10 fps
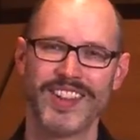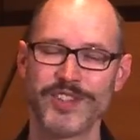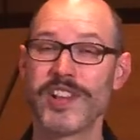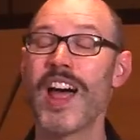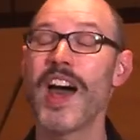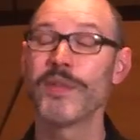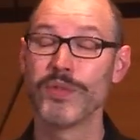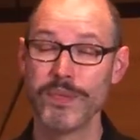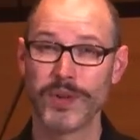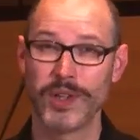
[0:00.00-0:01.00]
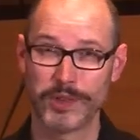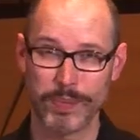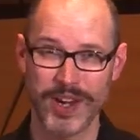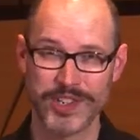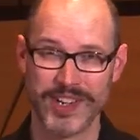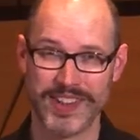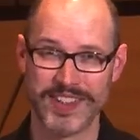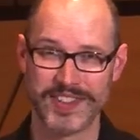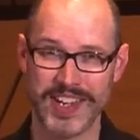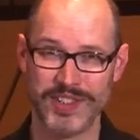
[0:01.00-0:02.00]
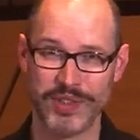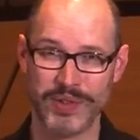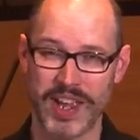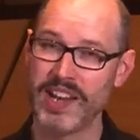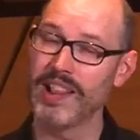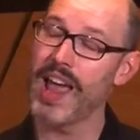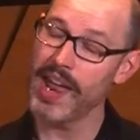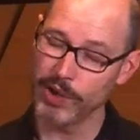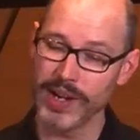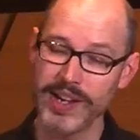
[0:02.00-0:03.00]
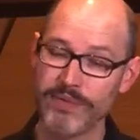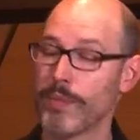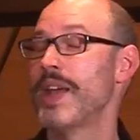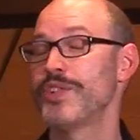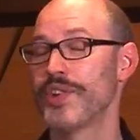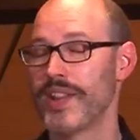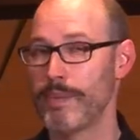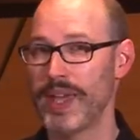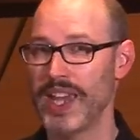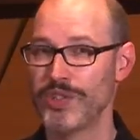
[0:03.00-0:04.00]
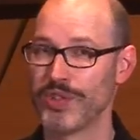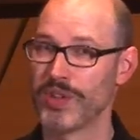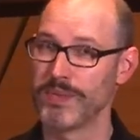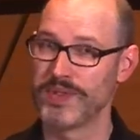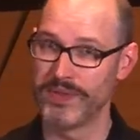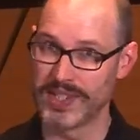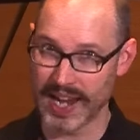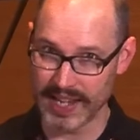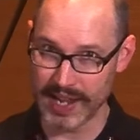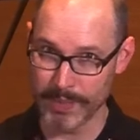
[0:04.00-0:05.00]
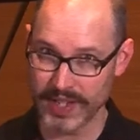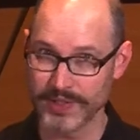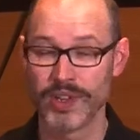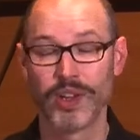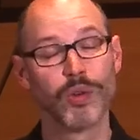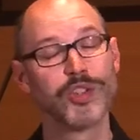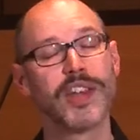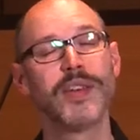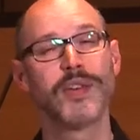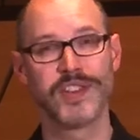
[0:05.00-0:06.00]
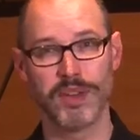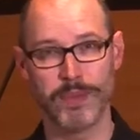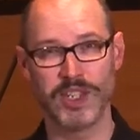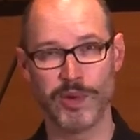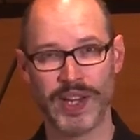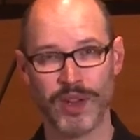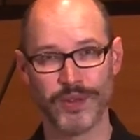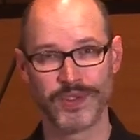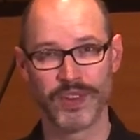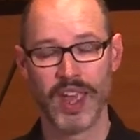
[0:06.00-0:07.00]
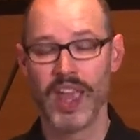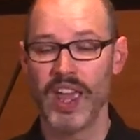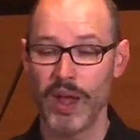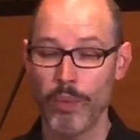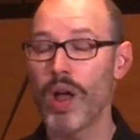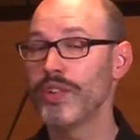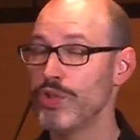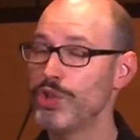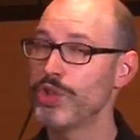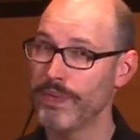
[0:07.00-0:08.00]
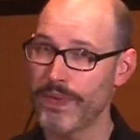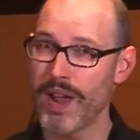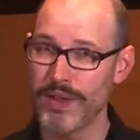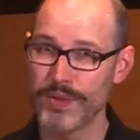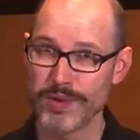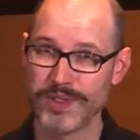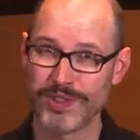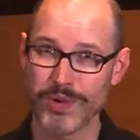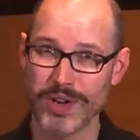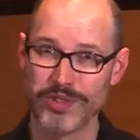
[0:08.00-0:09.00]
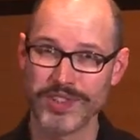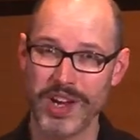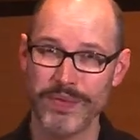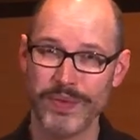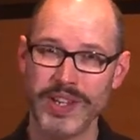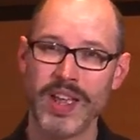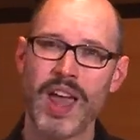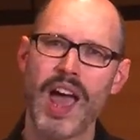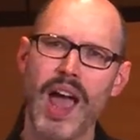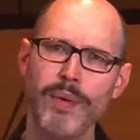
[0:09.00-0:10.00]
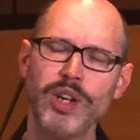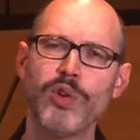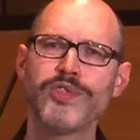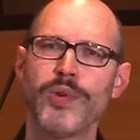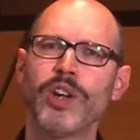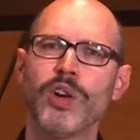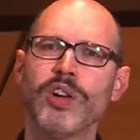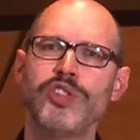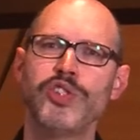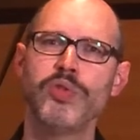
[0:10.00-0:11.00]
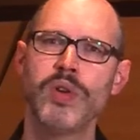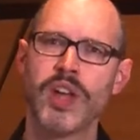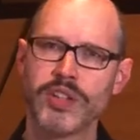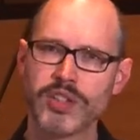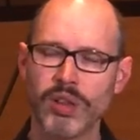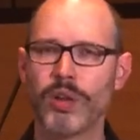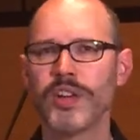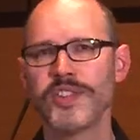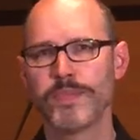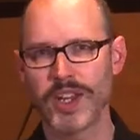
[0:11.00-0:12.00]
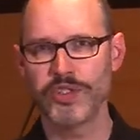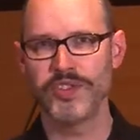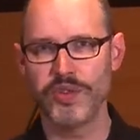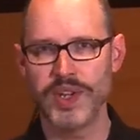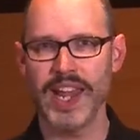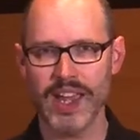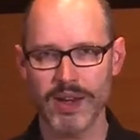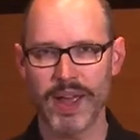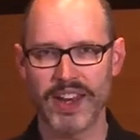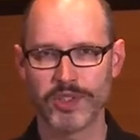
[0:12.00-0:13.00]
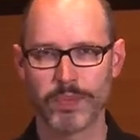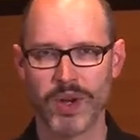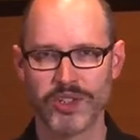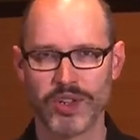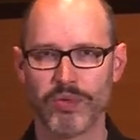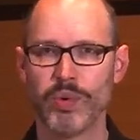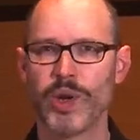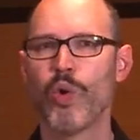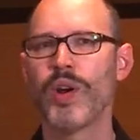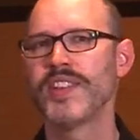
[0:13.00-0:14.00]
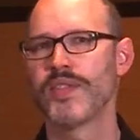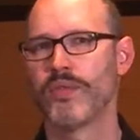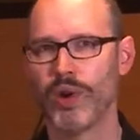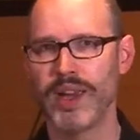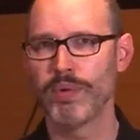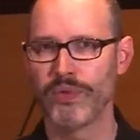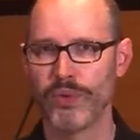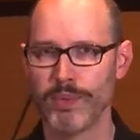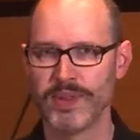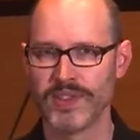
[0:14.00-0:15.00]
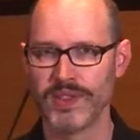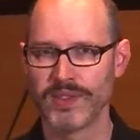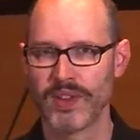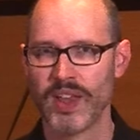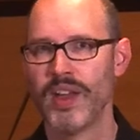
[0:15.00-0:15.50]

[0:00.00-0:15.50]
There's a lot of room for expression in this etude and a lot of great information on the page in terms of dynamics, crescendos, and diminuendos. And while you should follow those instructions carefully, I would also encourage you to learn as much as you can about expression through recordings of great performances.